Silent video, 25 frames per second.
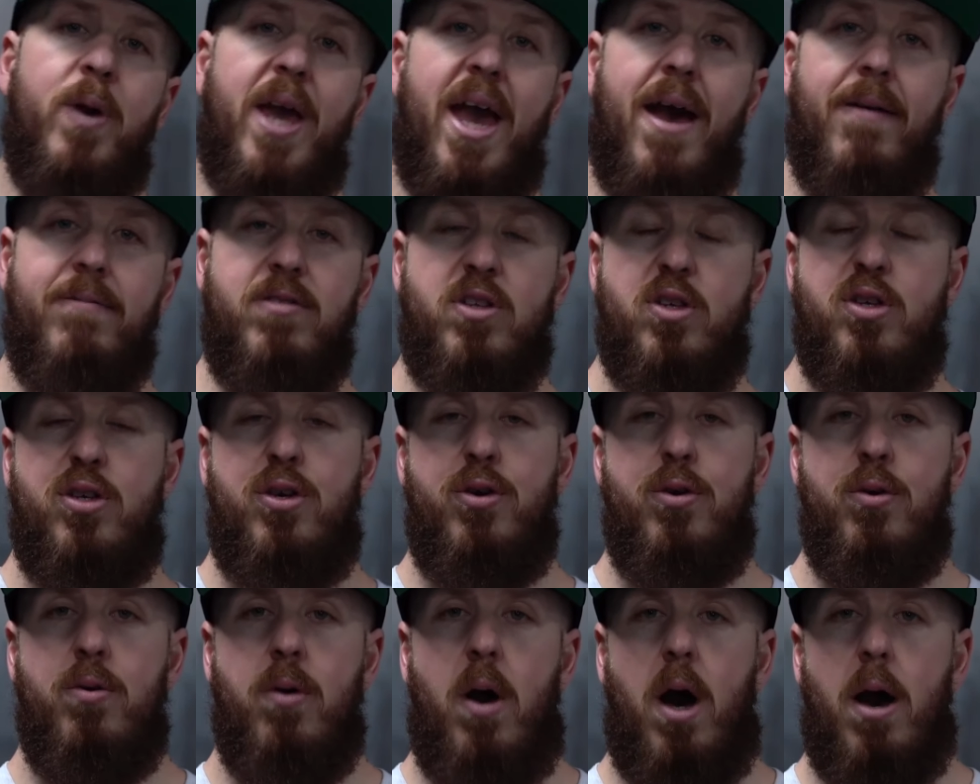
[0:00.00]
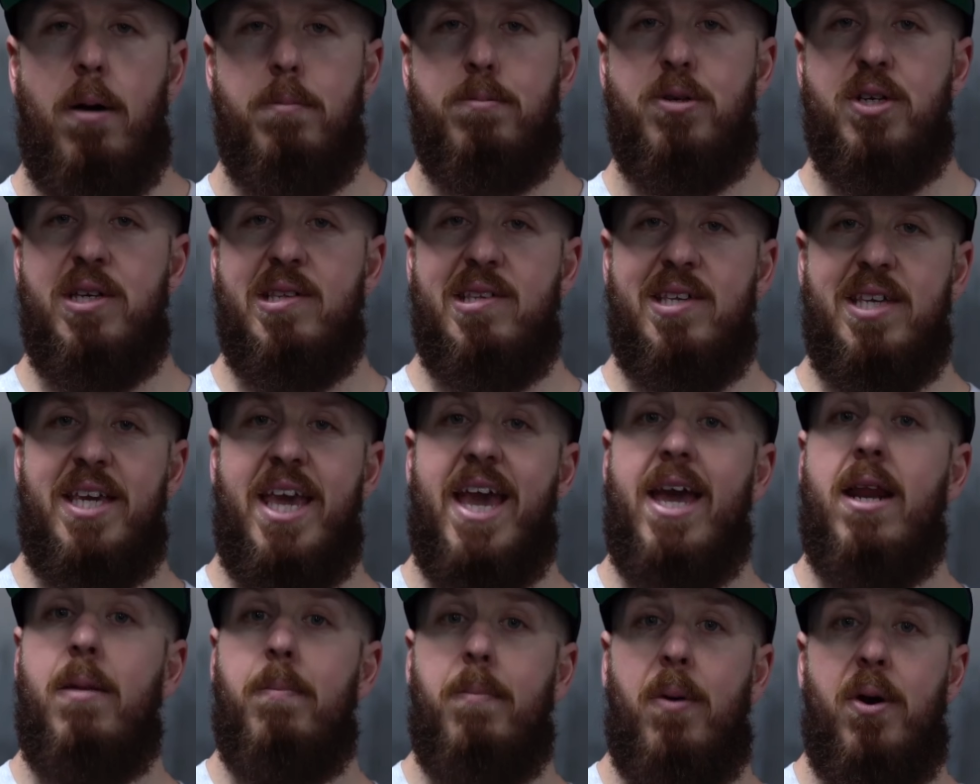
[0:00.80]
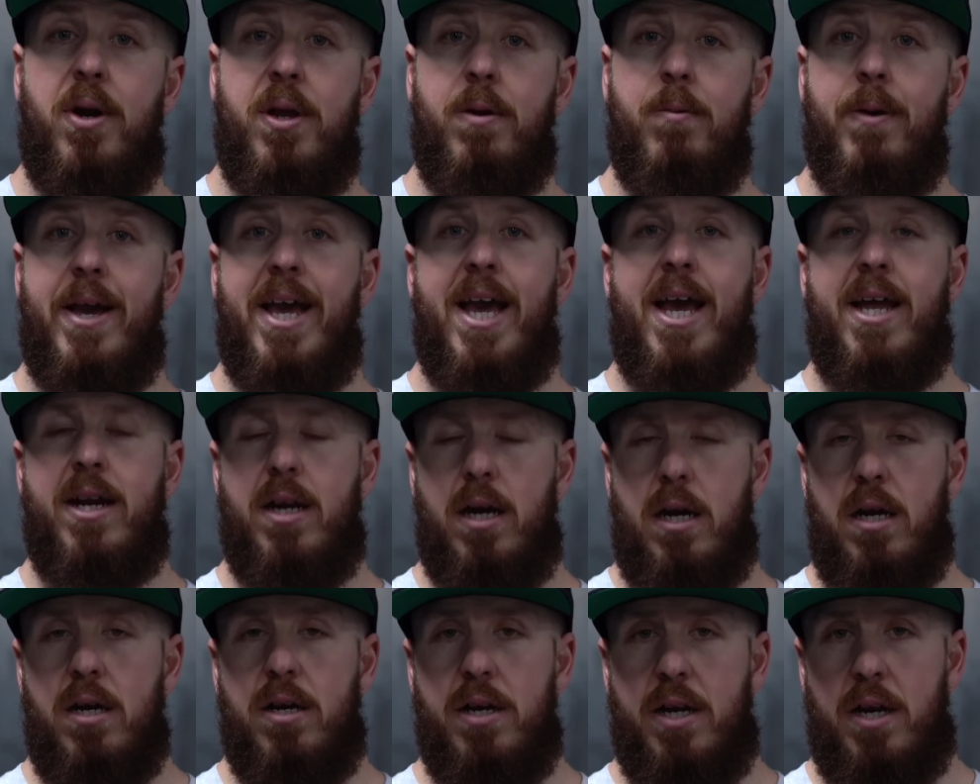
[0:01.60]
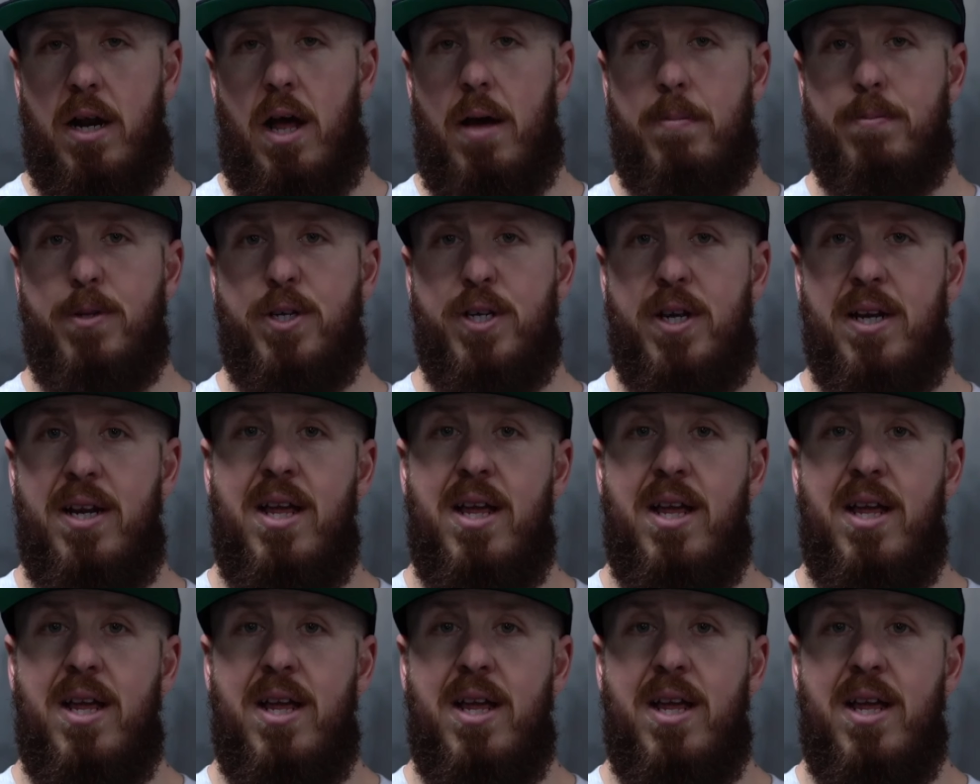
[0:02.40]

We have two options again, a body weight and a loaded option.